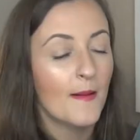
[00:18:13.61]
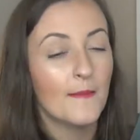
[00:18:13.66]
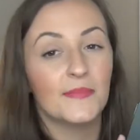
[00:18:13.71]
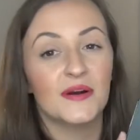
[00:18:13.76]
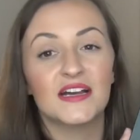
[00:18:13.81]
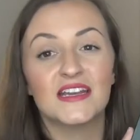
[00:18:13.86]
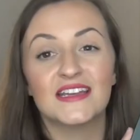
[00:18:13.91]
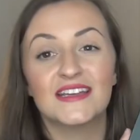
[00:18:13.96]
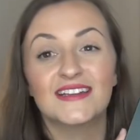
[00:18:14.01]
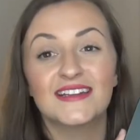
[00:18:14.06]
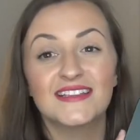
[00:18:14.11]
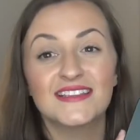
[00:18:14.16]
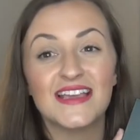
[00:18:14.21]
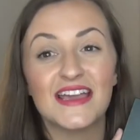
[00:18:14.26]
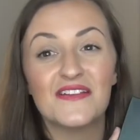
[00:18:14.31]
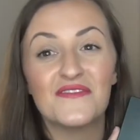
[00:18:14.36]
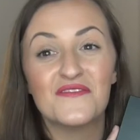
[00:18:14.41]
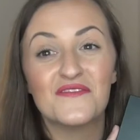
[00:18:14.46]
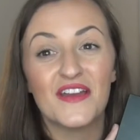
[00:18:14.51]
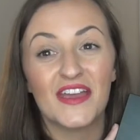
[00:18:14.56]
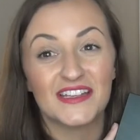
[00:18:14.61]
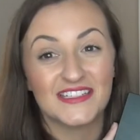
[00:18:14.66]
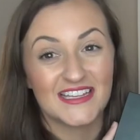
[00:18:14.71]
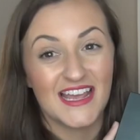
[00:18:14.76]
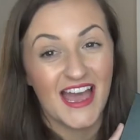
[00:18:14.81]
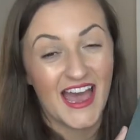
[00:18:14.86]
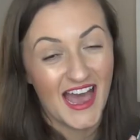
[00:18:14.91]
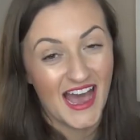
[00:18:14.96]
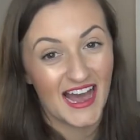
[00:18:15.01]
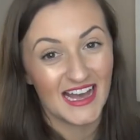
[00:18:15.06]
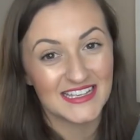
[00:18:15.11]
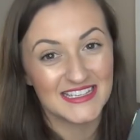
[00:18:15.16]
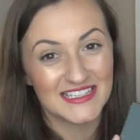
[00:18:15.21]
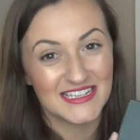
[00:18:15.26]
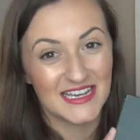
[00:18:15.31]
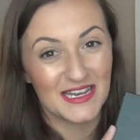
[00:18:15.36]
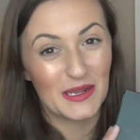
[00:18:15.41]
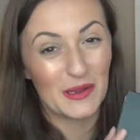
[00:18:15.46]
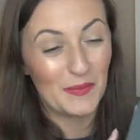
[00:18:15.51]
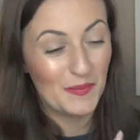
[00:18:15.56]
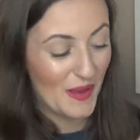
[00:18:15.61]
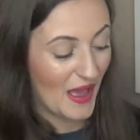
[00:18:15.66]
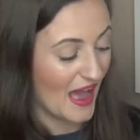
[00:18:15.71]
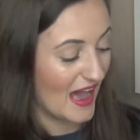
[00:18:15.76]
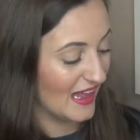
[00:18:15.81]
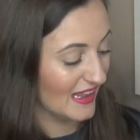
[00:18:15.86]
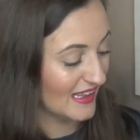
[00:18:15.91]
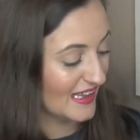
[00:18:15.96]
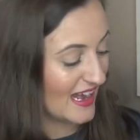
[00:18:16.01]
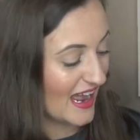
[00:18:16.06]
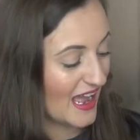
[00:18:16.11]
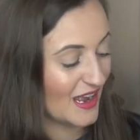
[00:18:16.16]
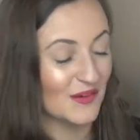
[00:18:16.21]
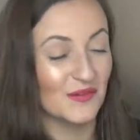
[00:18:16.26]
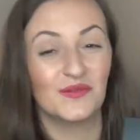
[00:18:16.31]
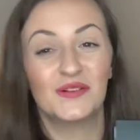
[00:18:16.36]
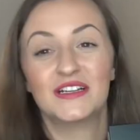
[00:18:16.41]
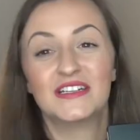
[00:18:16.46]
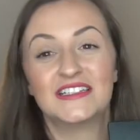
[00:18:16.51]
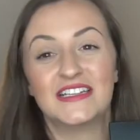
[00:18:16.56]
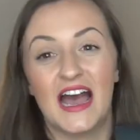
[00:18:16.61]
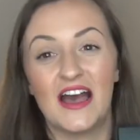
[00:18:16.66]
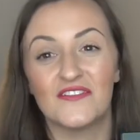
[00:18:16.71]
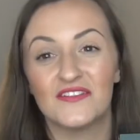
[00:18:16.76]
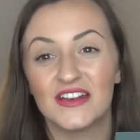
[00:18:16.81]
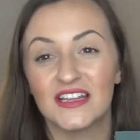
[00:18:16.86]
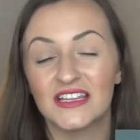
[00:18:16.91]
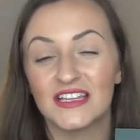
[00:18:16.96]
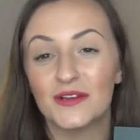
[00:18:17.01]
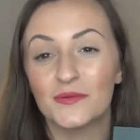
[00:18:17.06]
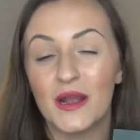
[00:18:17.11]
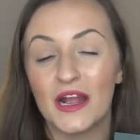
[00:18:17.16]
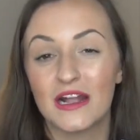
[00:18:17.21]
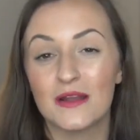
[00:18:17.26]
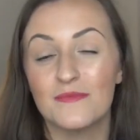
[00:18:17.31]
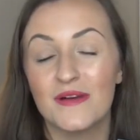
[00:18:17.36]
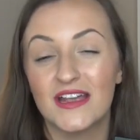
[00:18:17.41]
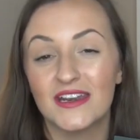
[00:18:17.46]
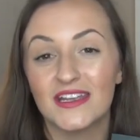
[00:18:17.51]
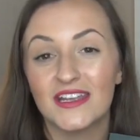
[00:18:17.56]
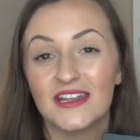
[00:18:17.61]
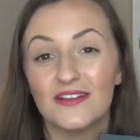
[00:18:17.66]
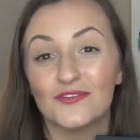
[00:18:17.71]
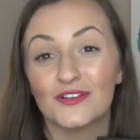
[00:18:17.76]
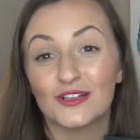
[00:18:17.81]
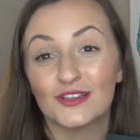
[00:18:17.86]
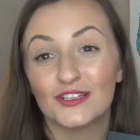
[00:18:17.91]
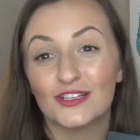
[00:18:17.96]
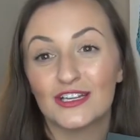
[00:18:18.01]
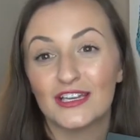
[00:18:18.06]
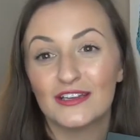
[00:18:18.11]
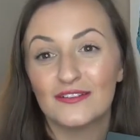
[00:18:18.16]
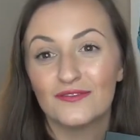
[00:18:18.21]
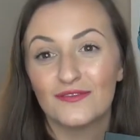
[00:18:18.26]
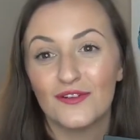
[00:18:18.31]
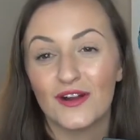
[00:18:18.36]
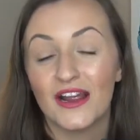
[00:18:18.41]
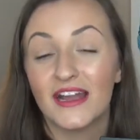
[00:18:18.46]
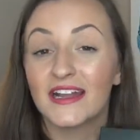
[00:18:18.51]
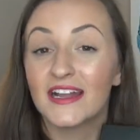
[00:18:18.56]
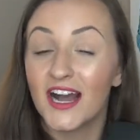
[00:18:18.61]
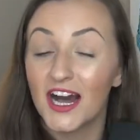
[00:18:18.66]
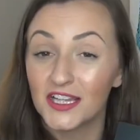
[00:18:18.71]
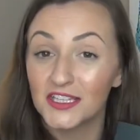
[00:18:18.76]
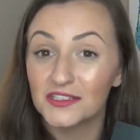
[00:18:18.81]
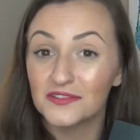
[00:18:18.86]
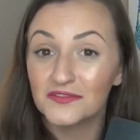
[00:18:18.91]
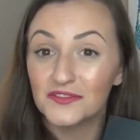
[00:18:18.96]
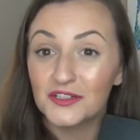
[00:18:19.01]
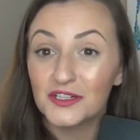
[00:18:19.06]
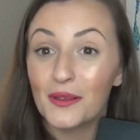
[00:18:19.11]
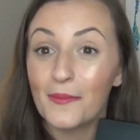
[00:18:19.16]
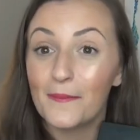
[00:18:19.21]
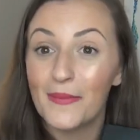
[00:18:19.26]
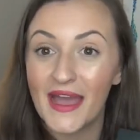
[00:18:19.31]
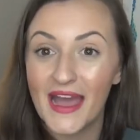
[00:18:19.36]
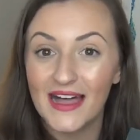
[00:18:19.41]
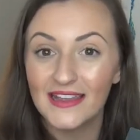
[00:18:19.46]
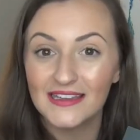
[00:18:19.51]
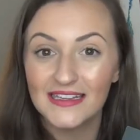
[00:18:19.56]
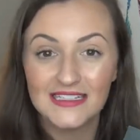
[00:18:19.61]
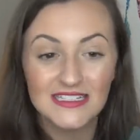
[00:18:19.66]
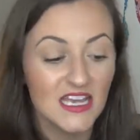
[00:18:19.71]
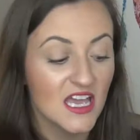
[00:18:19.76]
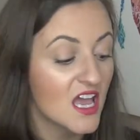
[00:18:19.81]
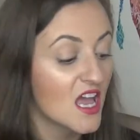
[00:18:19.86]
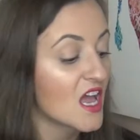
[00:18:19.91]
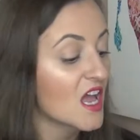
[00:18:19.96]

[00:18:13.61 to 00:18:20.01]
But it is a fantastic palette. I would definitely recommend it if you're looking for a colorful palette.